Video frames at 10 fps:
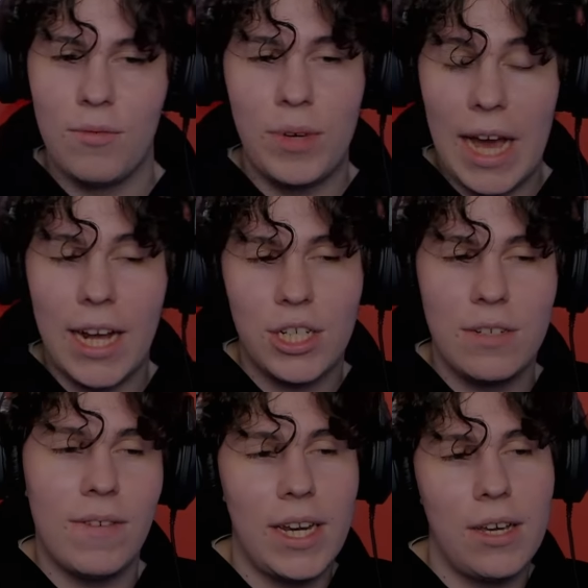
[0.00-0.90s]

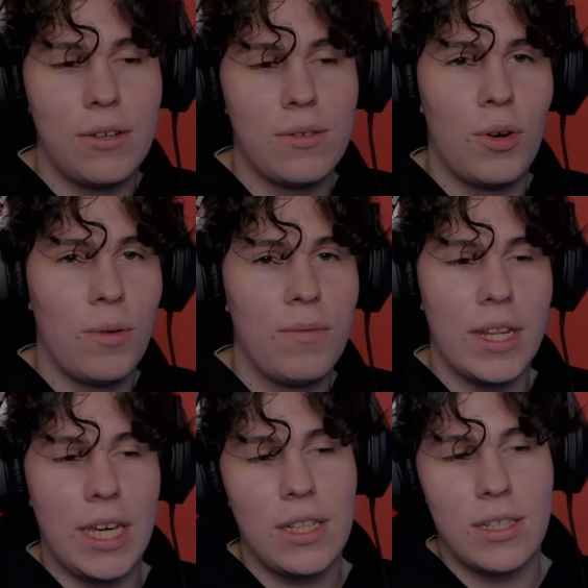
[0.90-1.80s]
reaction video,
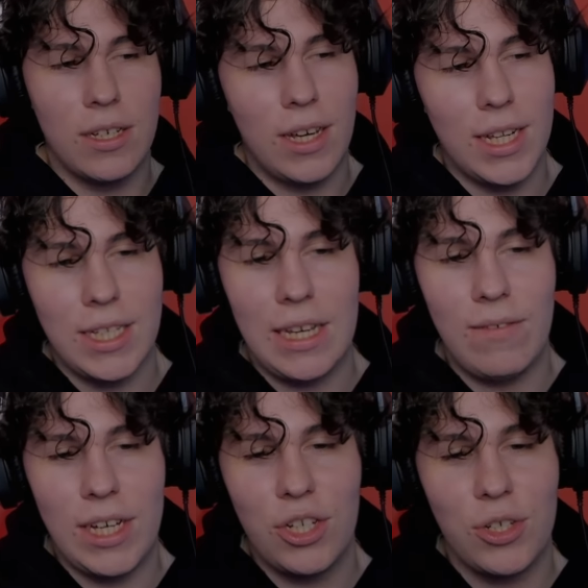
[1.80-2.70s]
hopefully, to a T
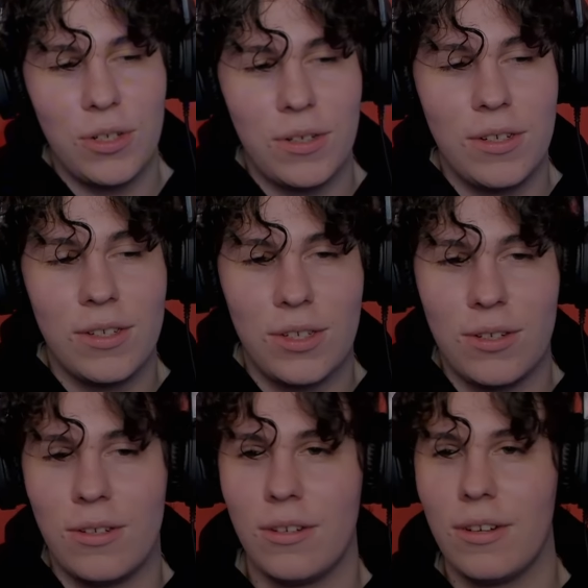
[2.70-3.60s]
V show.
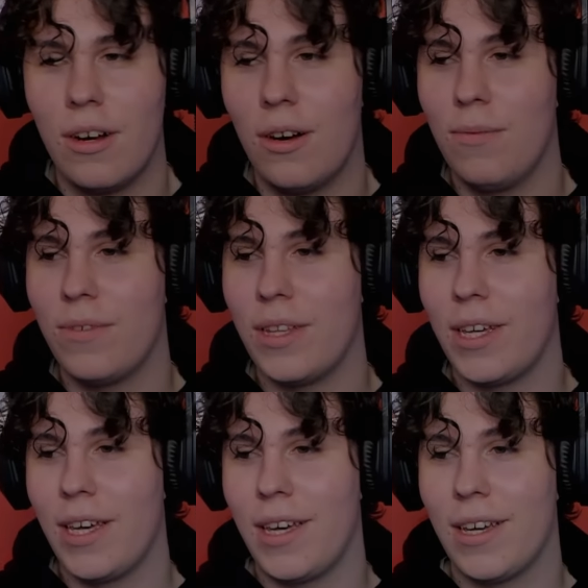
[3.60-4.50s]
So
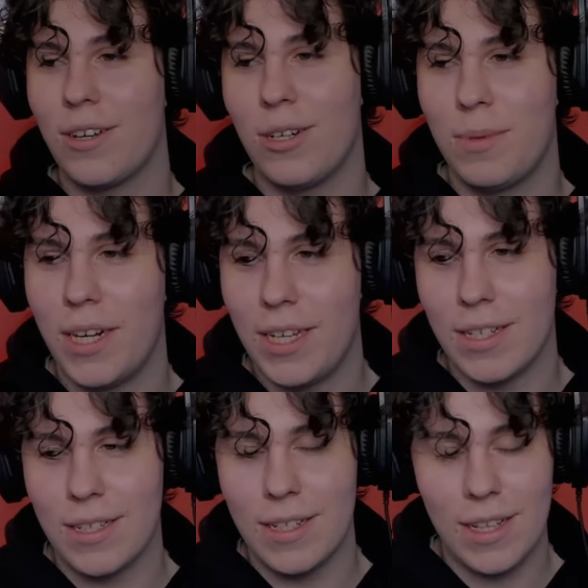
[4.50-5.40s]
hopefully copyright
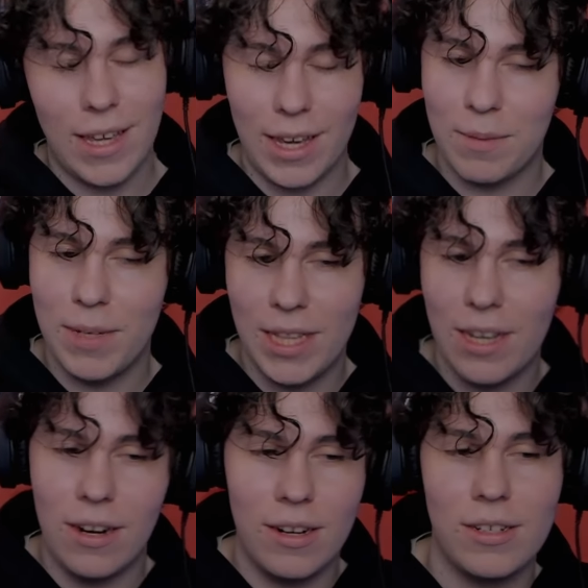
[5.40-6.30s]
doesn't kick me in
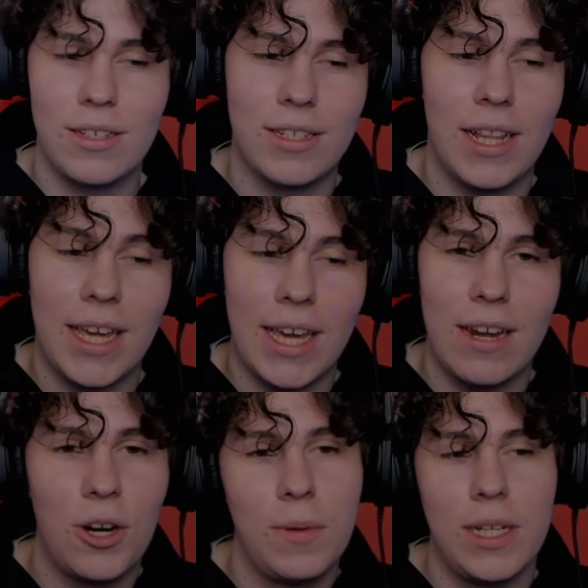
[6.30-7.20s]
the arse like
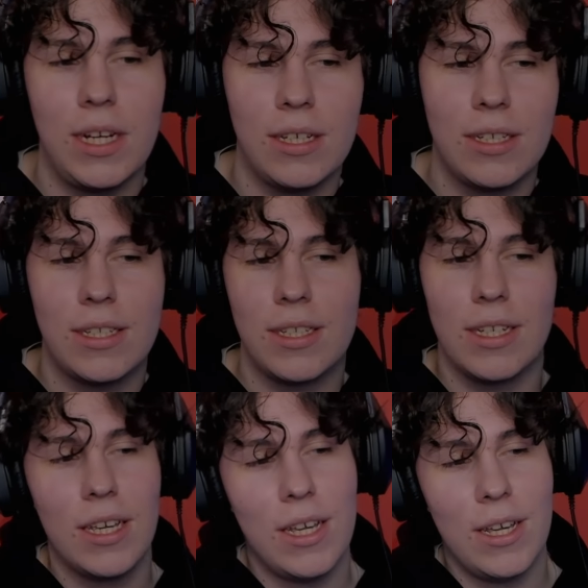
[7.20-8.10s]
it normally
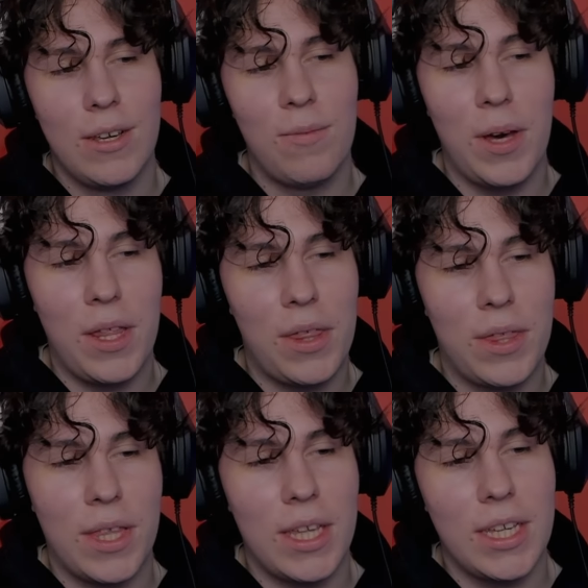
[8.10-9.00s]
does
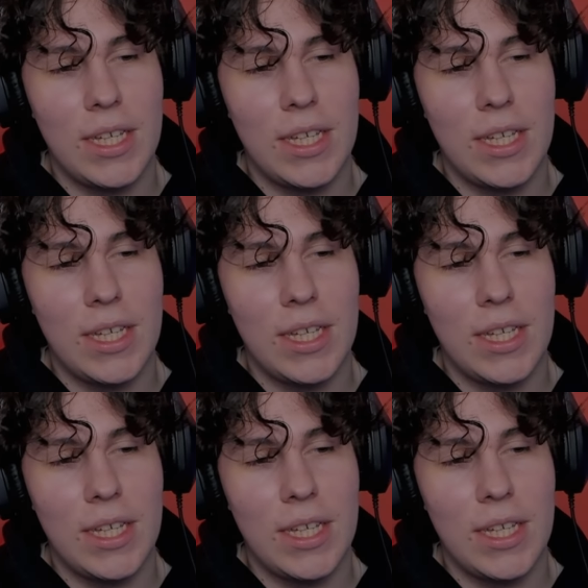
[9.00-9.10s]
with